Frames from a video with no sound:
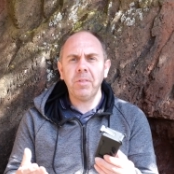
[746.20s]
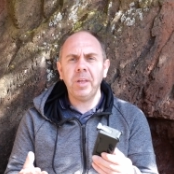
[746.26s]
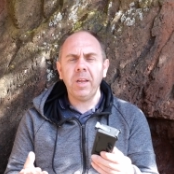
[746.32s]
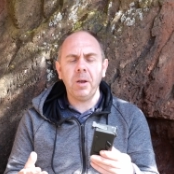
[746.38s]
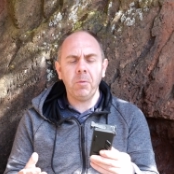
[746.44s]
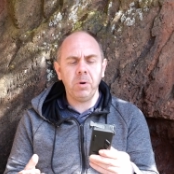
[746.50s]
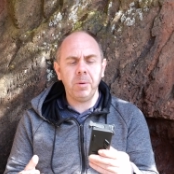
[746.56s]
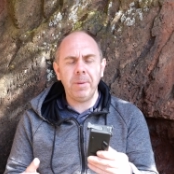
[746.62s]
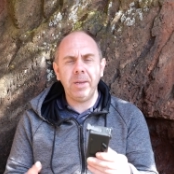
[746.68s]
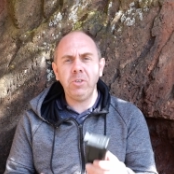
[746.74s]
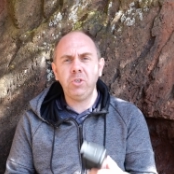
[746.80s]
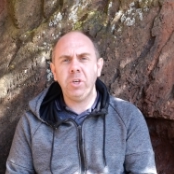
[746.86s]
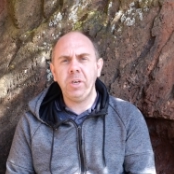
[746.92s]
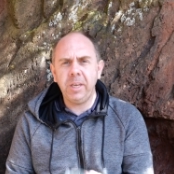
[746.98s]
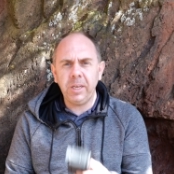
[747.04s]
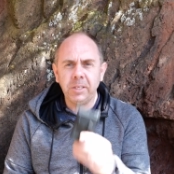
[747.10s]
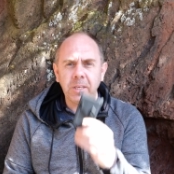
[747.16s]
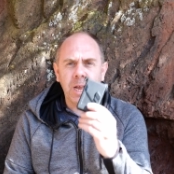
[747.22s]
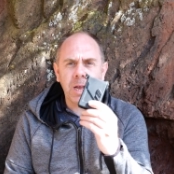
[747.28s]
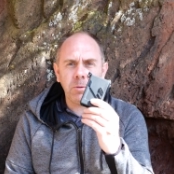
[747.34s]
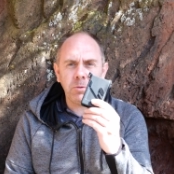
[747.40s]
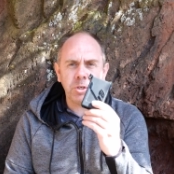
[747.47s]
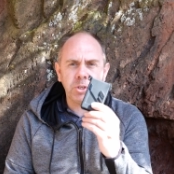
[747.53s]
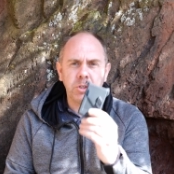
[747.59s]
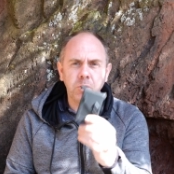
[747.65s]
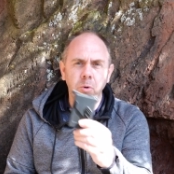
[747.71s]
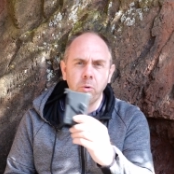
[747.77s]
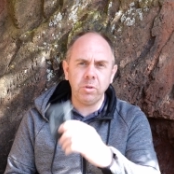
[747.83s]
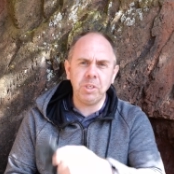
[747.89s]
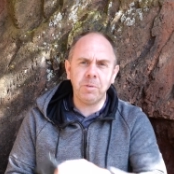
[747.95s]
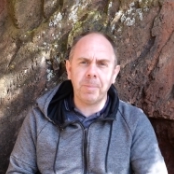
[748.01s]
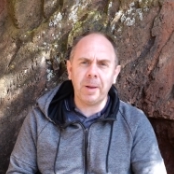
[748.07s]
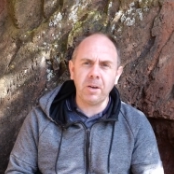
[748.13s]
thing I want to mention is how to store
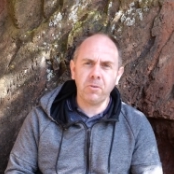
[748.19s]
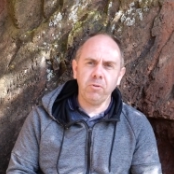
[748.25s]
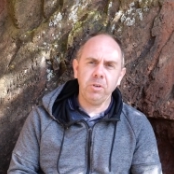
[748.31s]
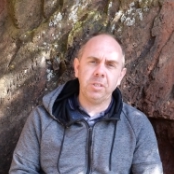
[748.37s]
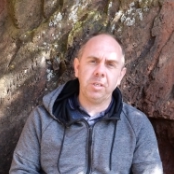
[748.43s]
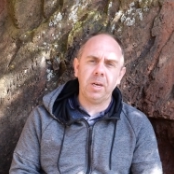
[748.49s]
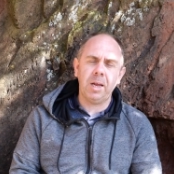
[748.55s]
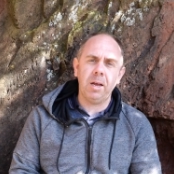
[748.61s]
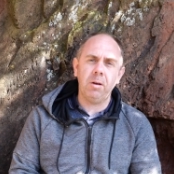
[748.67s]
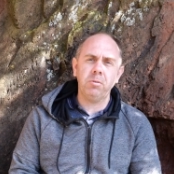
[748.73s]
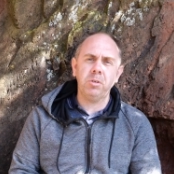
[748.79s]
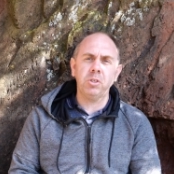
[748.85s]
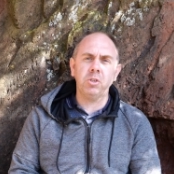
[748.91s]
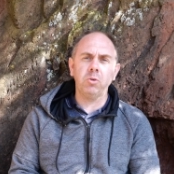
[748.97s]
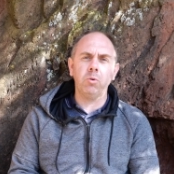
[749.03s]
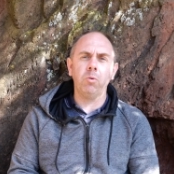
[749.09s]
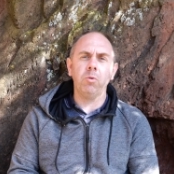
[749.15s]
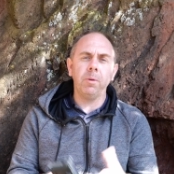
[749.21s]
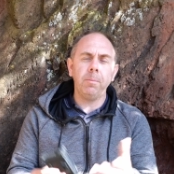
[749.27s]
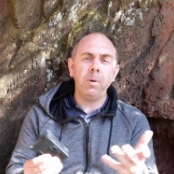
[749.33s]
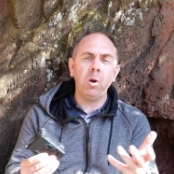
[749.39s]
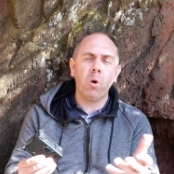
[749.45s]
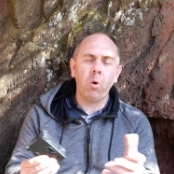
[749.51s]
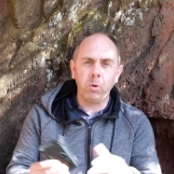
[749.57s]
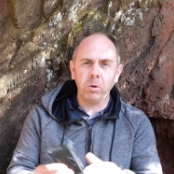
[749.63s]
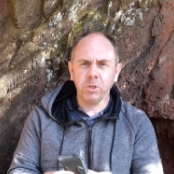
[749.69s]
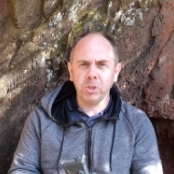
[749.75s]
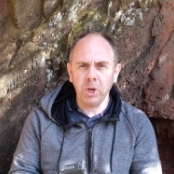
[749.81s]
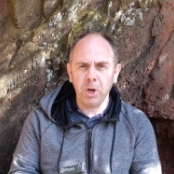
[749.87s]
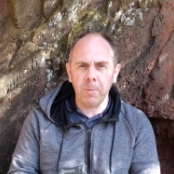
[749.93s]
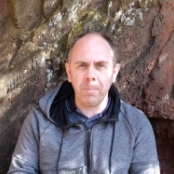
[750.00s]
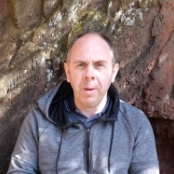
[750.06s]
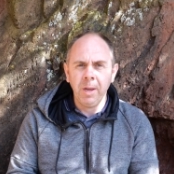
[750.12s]
these batteries and how to store them long
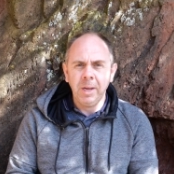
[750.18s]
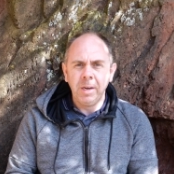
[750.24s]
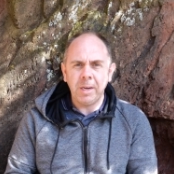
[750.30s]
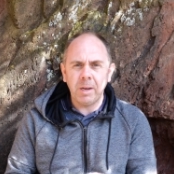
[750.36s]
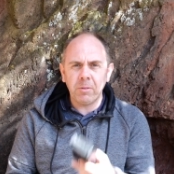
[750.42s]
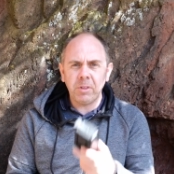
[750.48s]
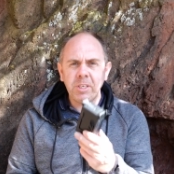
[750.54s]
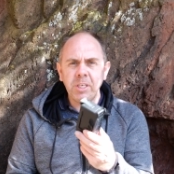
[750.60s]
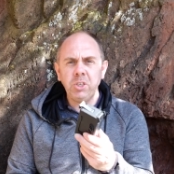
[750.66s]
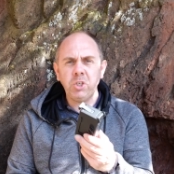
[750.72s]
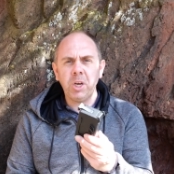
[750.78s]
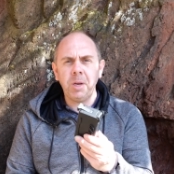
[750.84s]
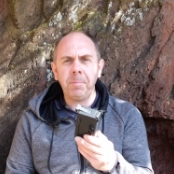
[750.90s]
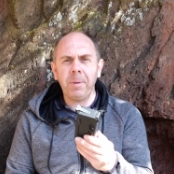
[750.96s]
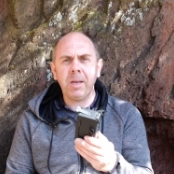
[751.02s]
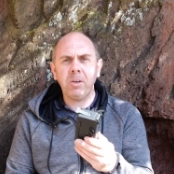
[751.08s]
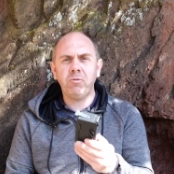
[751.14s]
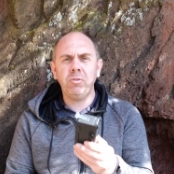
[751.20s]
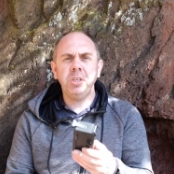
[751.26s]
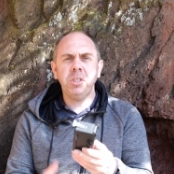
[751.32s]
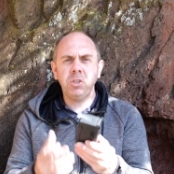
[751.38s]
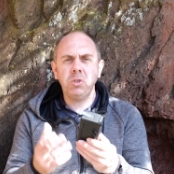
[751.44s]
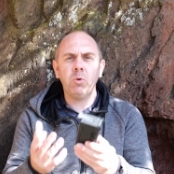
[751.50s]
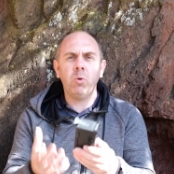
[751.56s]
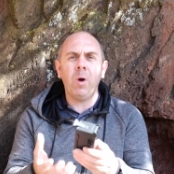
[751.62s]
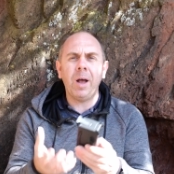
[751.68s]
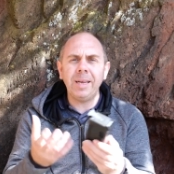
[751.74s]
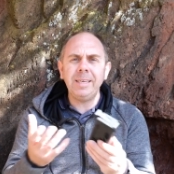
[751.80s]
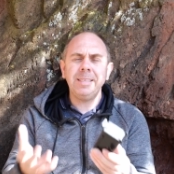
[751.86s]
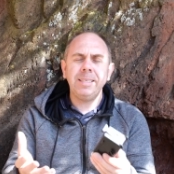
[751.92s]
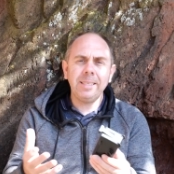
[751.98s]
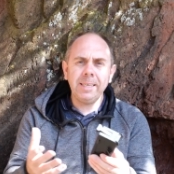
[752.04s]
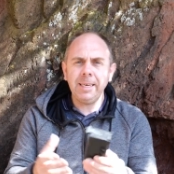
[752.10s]
term. Now, the DJI batteries store
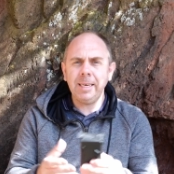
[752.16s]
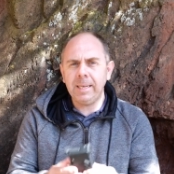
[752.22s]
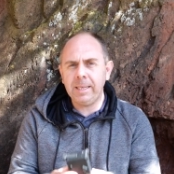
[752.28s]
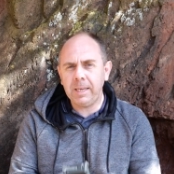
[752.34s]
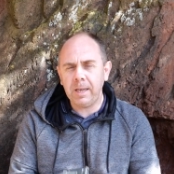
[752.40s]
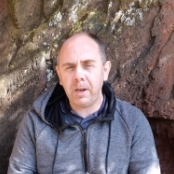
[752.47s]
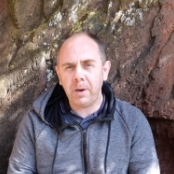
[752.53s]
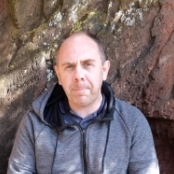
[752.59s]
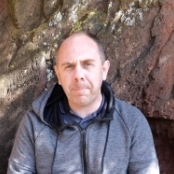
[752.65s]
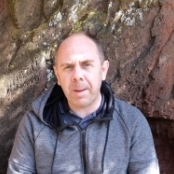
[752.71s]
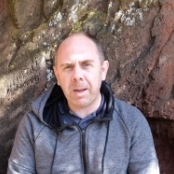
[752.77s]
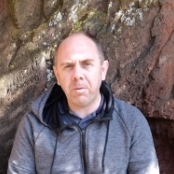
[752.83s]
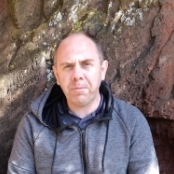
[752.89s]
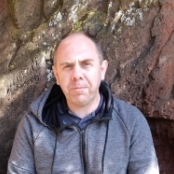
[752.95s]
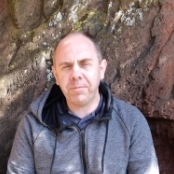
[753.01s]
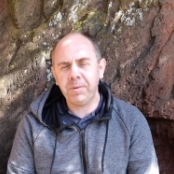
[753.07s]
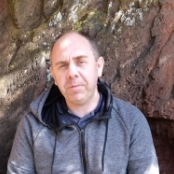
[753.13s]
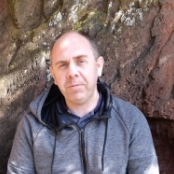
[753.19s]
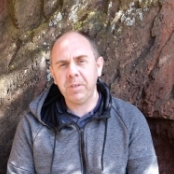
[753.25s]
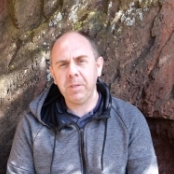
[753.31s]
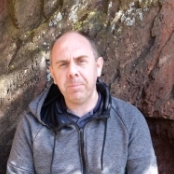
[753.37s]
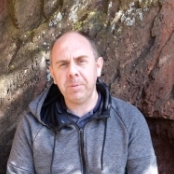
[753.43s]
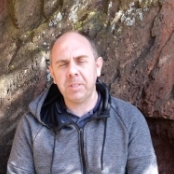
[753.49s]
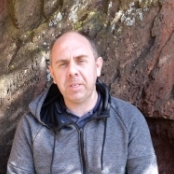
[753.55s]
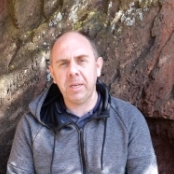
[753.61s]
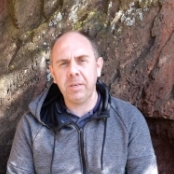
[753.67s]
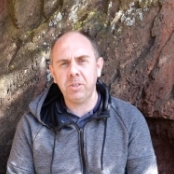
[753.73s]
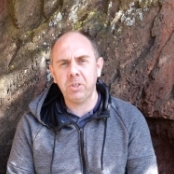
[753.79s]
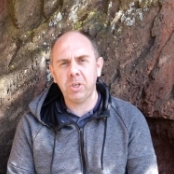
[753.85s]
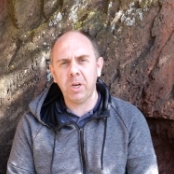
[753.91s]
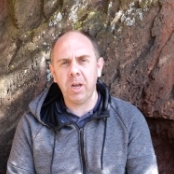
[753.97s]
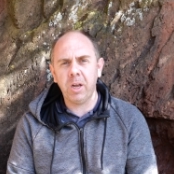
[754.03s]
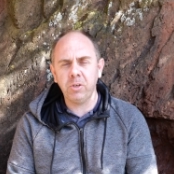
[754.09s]
ideally at about 50%
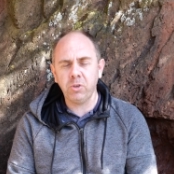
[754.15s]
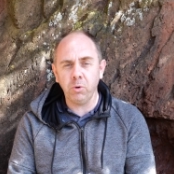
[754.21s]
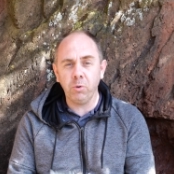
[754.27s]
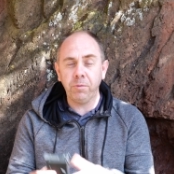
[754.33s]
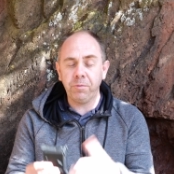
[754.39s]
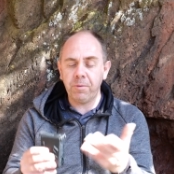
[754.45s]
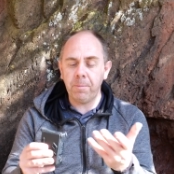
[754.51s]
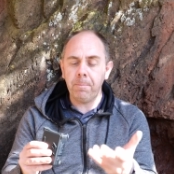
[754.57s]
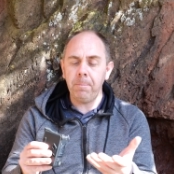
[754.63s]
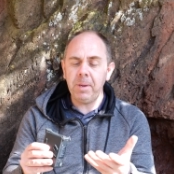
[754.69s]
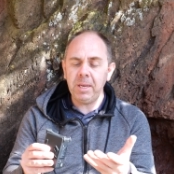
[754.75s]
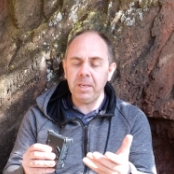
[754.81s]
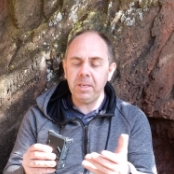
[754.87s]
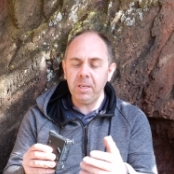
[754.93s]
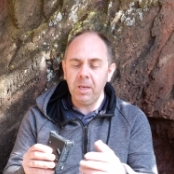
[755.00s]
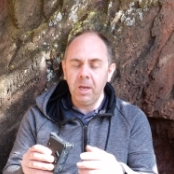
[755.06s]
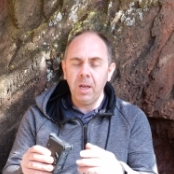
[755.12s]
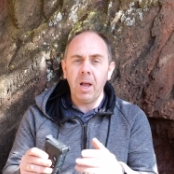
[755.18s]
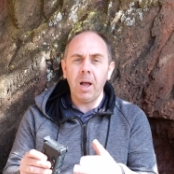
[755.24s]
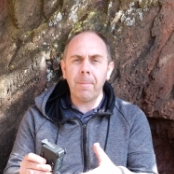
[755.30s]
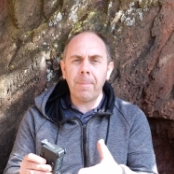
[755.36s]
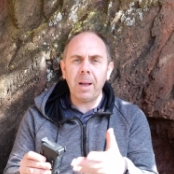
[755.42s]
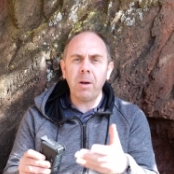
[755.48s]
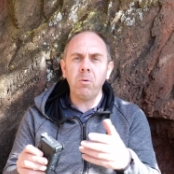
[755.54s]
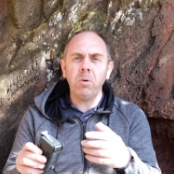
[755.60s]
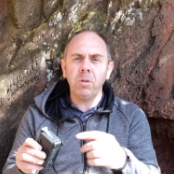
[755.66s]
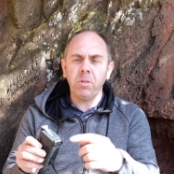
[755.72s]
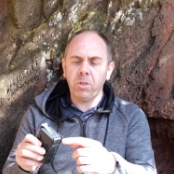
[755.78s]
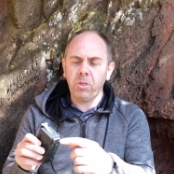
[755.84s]
charge, or for me, about